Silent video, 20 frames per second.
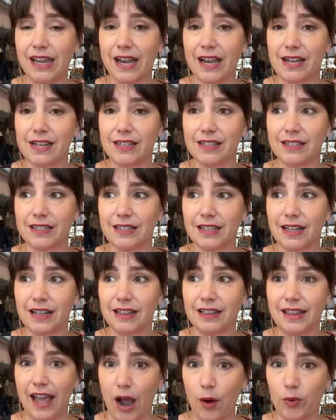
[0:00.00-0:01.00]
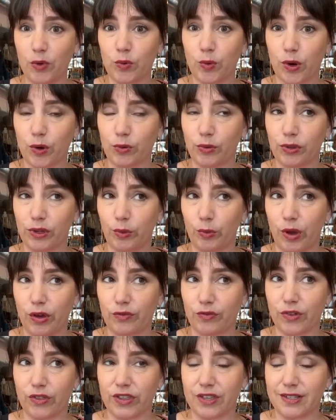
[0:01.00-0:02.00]
And that would work really
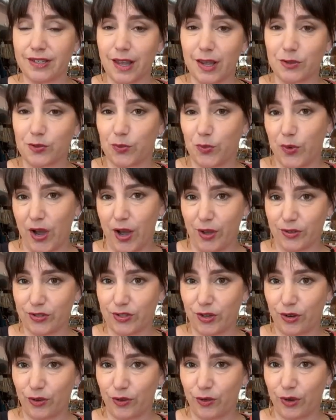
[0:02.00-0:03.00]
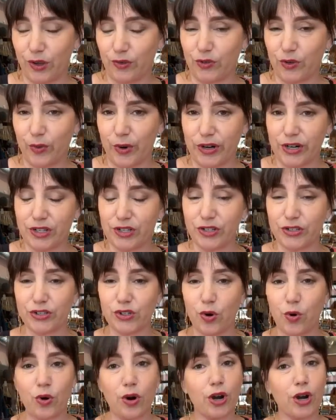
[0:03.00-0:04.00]
well for this as well. So if you wanted to
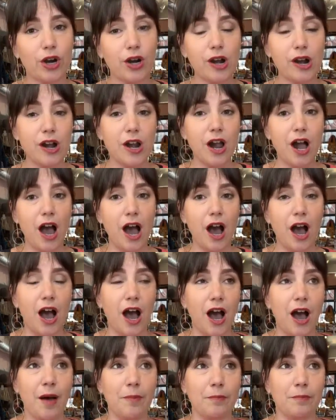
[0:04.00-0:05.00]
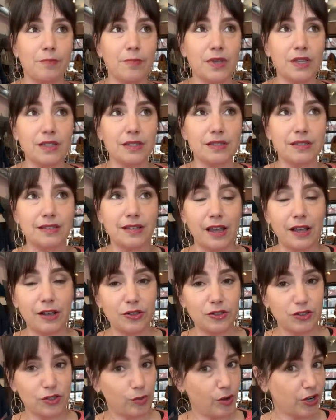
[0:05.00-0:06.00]
score
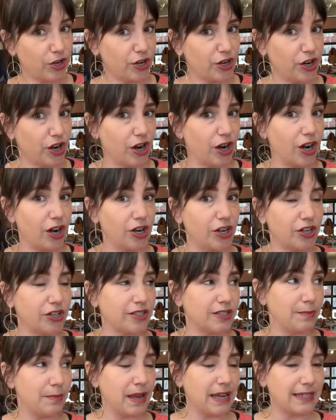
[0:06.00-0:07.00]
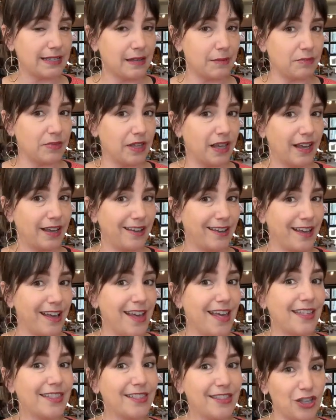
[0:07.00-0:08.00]
sale sweater yarn to make something,
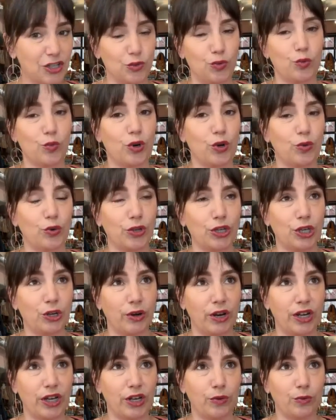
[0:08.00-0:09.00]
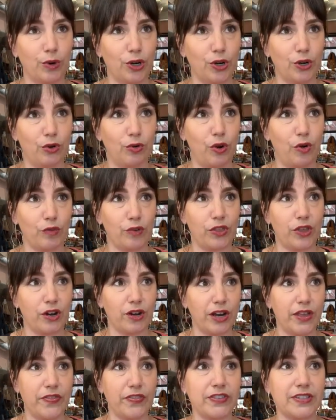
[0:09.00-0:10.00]
this would work really great in Renew over
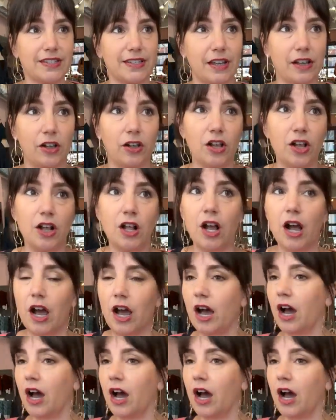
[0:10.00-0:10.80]
there in the sale.